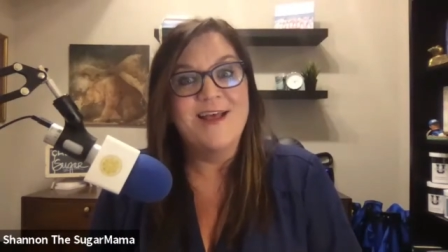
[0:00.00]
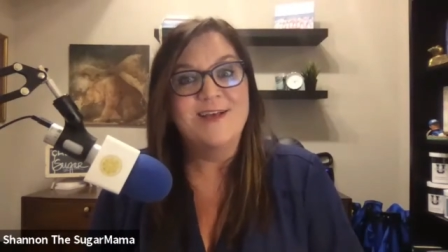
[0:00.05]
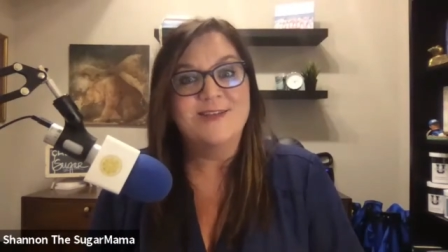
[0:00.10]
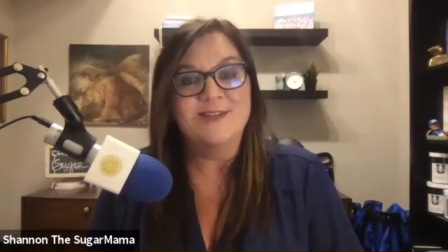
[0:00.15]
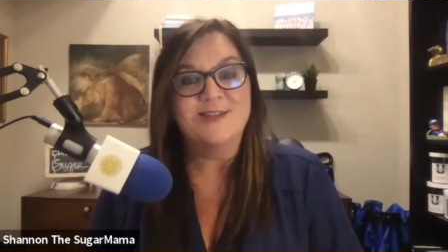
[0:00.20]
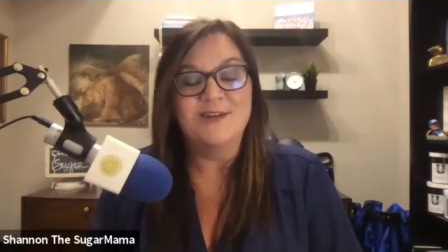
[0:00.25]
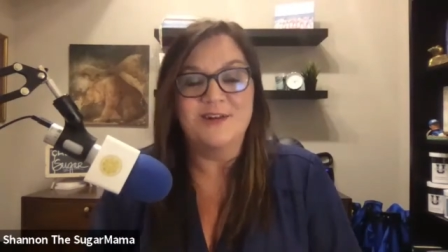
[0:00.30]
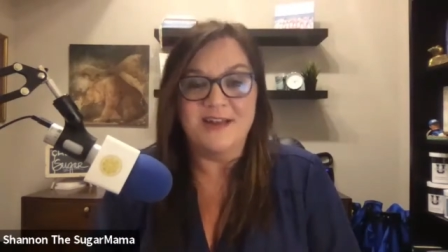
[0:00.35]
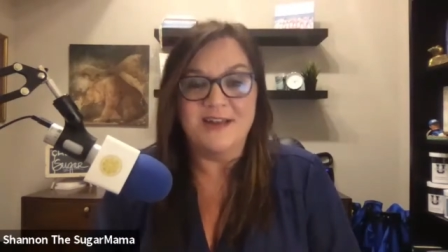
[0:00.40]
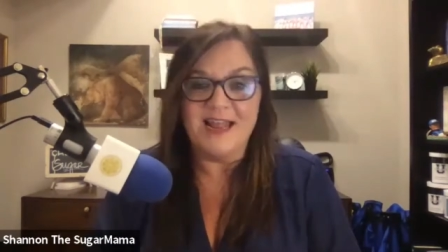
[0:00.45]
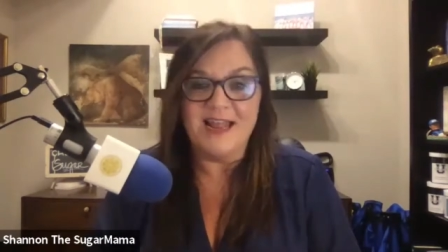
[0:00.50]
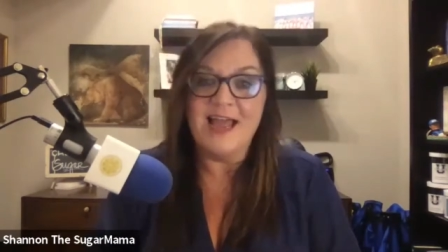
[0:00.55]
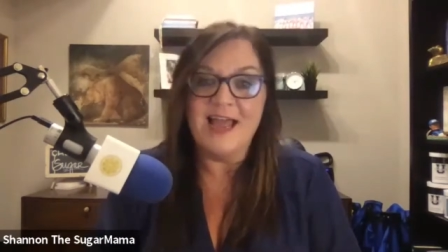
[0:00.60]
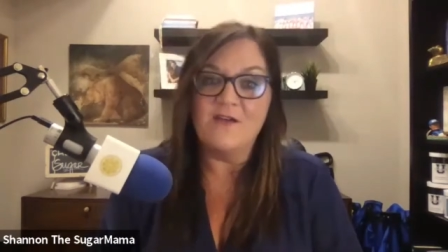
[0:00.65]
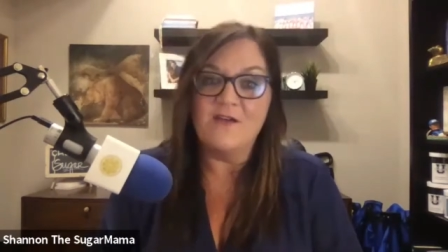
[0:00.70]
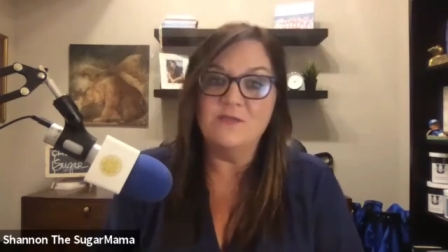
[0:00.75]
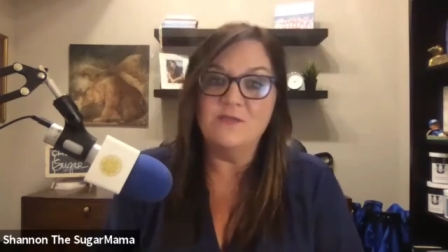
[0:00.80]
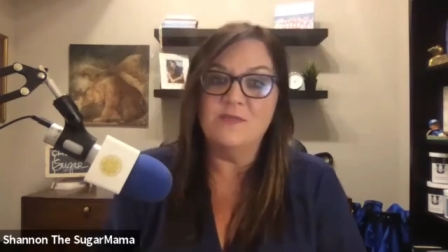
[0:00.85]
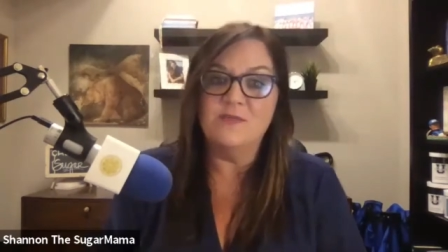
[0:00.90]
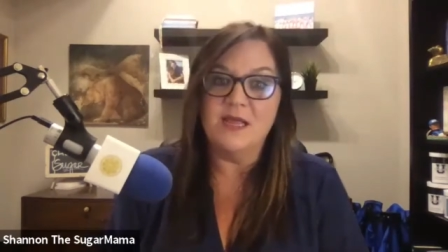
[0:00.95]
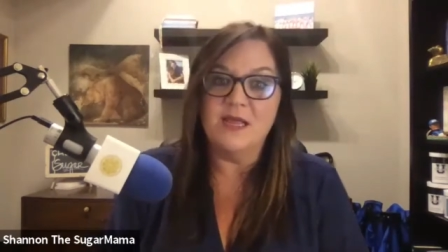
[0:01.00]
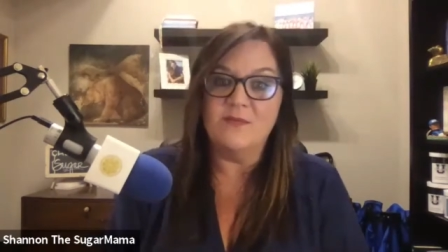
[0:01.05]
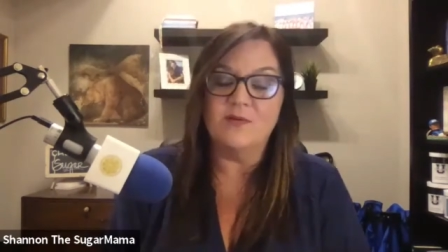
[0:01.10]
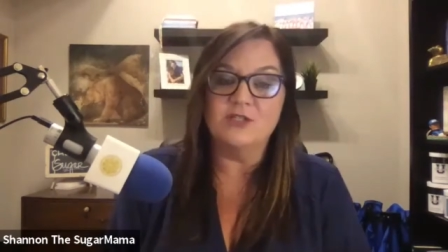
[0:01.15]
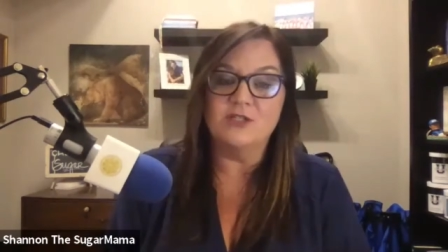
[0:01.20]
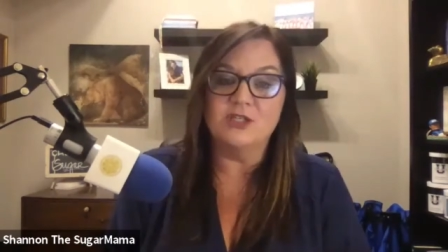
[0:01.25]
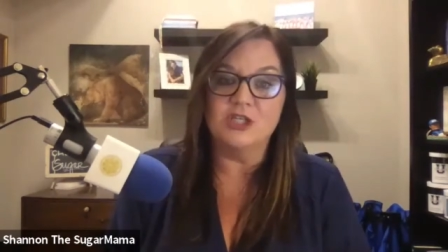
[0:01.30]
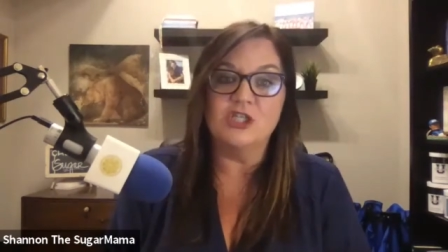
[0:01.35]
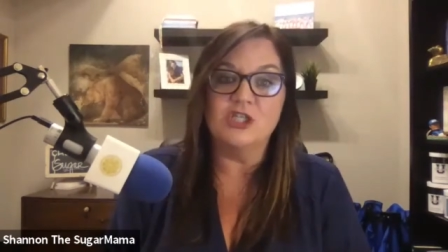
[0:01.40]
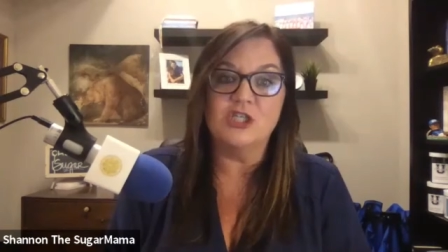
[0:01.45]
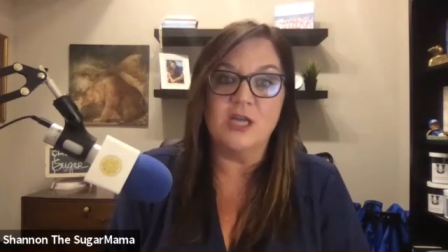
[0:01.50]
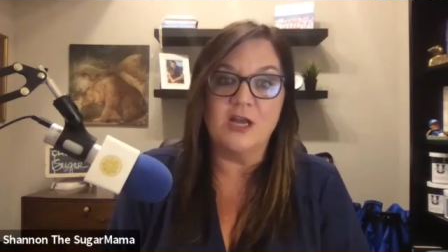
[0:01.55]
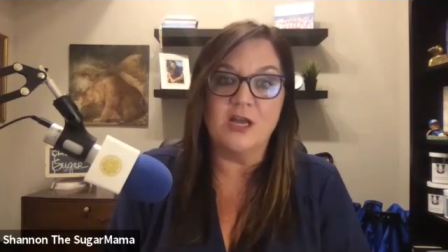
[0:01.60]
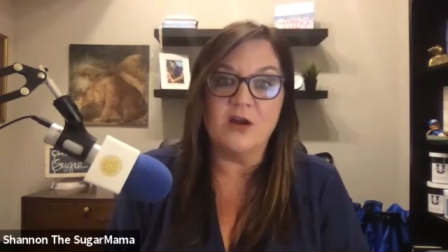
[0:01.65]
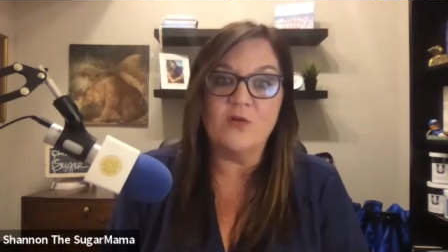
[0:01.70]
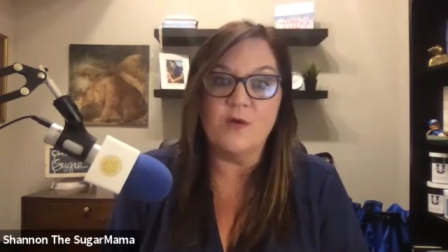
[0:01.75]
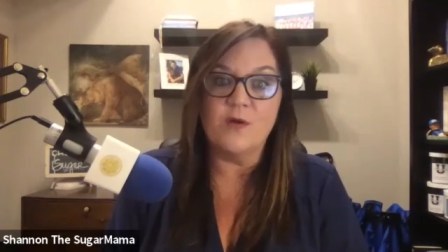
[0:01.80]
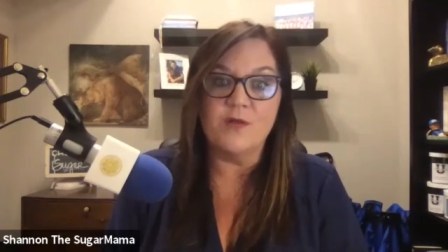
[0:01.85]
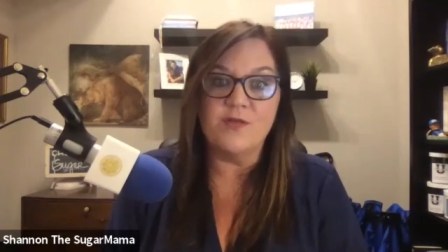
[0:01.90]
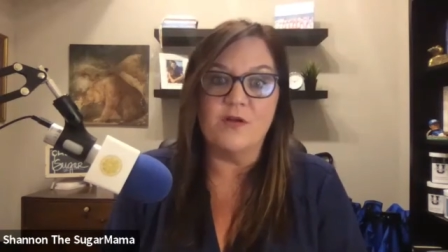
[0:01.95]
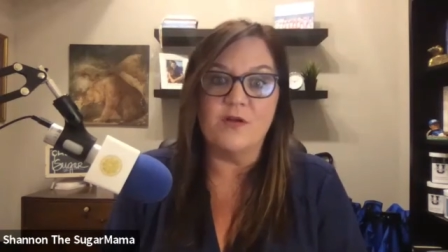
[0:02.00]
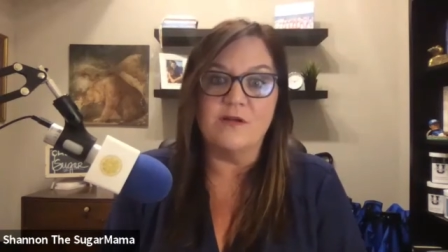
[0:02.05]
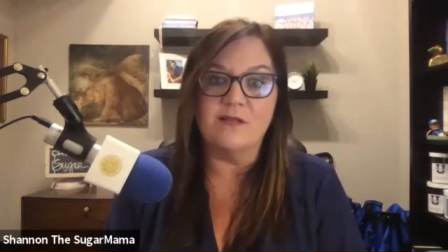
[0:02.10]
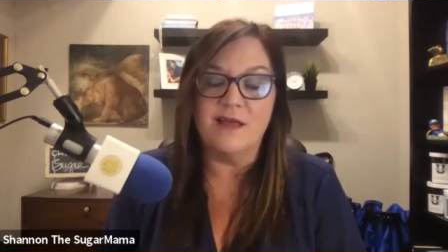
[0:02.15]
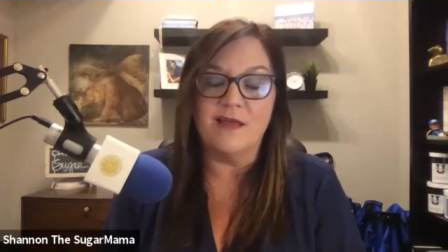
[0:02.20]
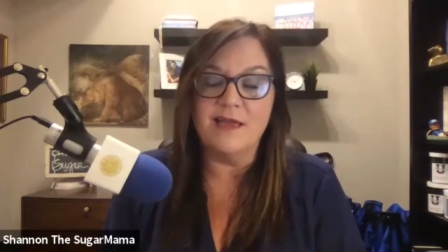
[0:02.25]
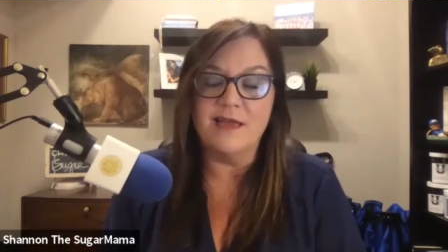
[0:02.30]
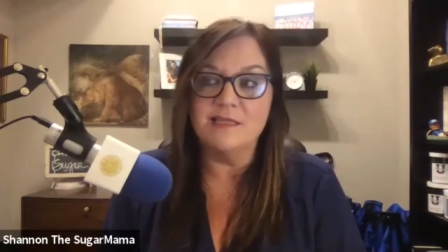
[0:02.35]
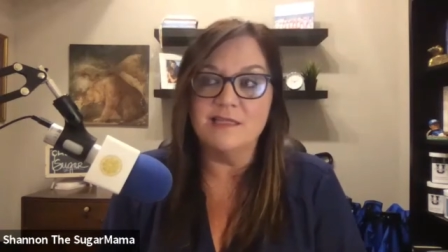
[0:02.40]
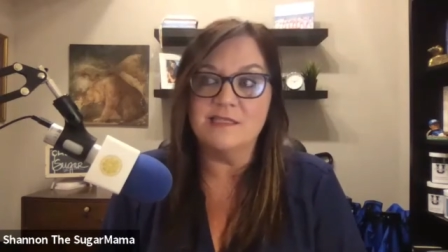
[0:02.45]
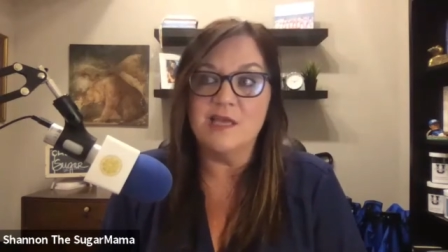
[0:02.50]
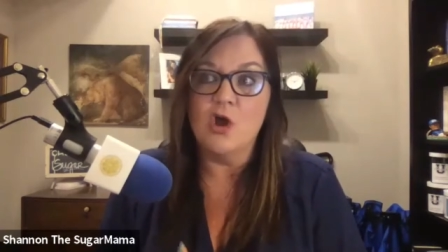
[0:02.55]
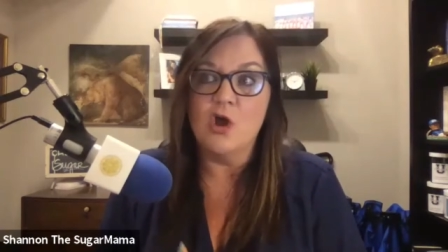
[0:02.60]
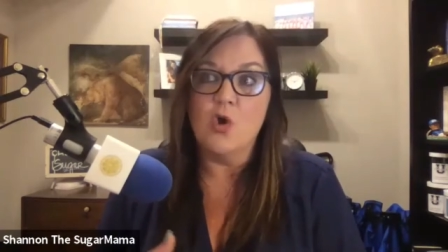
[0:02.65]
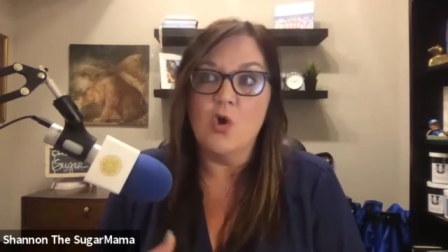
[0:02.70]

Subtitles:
So you're going to have to be able to share with your clients